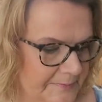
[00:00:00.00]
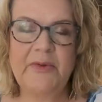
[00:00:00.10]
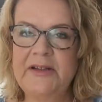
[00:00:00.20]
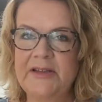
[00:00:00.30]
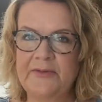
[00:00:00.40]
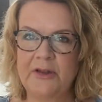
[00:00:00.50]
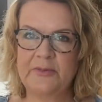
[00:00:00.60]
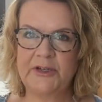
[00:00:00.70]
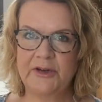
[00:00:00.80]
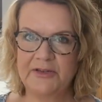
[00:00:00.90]
once I've got the
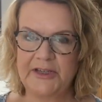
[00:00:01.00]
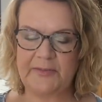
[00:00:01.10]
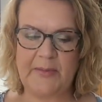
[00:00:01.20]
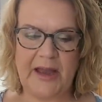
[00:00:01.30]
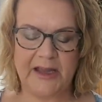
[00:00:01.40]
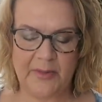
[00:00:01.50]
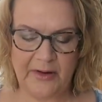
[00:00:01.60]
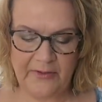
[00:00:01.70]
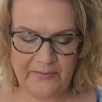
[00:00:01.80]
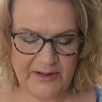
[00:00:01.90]
majority of my makeup
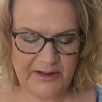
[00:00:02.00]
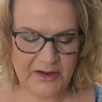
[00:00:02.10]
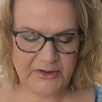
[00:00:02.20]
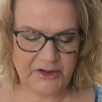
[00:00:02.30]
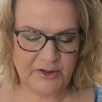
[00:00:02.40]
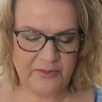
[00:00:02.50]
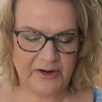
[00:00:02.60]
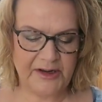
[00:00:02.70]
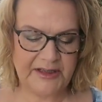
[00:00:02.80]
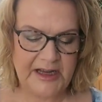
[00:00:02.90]
off with those two
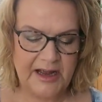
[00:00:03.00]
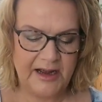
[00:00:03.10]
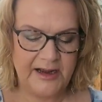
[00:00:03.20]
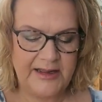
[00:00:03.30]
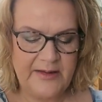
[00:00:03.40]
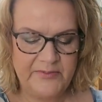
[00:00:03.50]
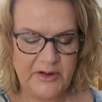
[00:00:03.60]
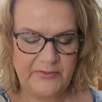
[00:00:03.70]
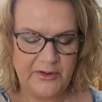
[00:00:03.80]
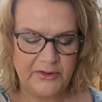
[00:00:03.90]
products, I then
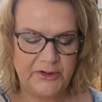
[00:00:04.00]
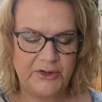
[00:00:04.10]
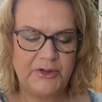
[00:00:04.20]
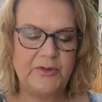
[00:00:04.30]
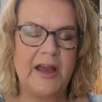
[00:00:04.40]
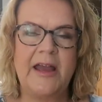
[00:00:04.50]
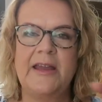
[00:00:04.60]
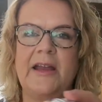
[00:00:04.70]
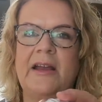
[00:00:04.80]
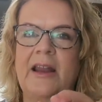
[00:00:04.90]
move on to
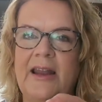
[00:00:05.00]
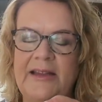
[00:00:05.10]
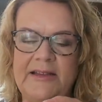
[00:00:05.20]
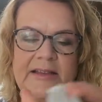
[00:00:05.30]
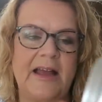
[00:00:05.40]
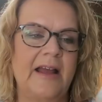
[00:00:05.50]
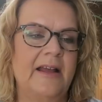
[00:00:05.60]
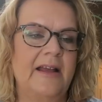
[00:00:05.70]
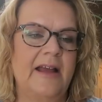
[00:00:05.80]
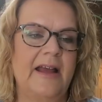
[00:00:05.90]
a cleanser.
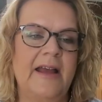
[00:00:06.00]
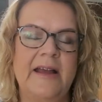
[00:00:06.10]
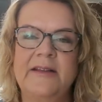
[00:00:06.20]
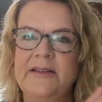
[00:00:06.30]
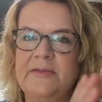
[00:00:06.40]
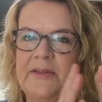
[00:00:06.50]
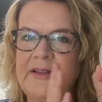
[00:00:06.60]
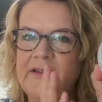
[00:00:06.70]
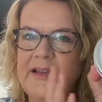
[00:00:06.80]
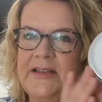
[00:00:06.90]
And
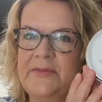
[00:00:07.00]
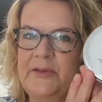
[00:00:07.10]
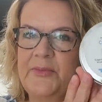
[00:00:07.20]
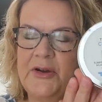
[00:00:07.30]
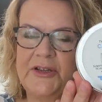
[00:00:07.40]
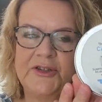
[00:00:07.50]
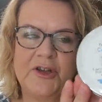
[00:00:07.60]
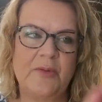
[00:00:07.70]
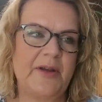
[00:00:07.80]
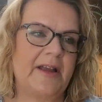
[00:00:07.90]
this is the Body
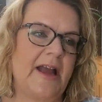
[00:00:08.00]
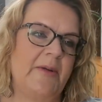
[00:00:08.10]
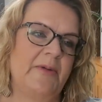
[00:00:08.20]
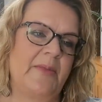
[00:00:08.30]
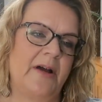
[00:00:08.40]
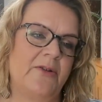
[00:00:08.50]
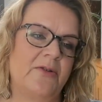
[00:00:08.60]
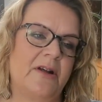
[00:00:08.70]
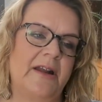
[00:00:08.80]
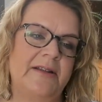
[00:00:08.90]
Shop
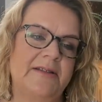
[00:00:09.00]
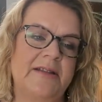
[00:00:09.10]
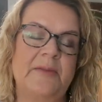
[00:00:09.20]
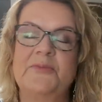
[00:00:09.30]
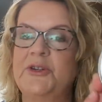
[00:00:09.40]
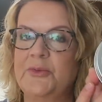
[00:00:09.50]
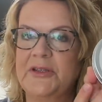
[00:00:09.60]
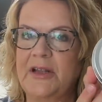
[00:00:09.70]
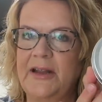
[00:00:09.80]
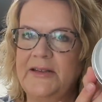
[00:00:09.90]
Camomile Cleans
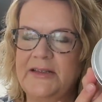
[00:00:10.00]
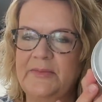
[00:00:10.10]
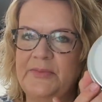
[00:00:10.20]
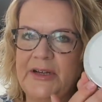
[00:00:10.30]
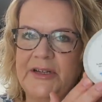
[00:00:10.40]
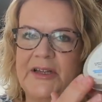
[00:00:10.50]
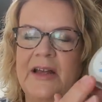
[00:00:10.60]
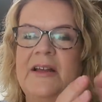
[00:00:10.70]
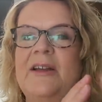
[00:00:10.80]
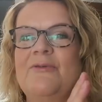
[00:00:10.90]
Sumptuous Cleansing Butter,
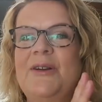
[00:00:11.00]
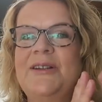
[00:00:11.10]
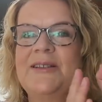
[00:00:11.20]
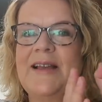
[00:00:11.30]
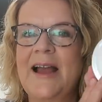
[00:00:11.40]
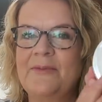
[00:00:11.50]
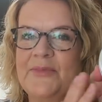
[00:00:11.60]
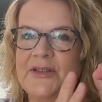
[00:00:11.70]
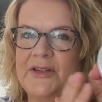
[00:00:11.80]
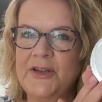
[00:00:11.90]
which is
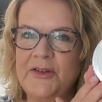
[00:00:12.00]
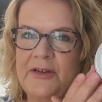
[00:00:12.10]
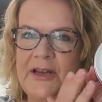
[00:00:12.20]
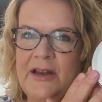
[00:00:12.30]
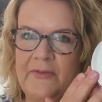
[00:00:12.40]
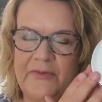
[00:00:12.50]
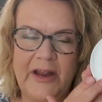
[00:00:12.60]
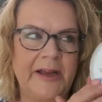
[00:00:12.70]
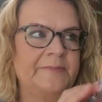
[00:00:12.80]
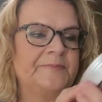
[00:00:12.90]
absolutely
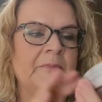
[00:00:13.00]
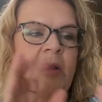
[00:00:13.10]
lovely.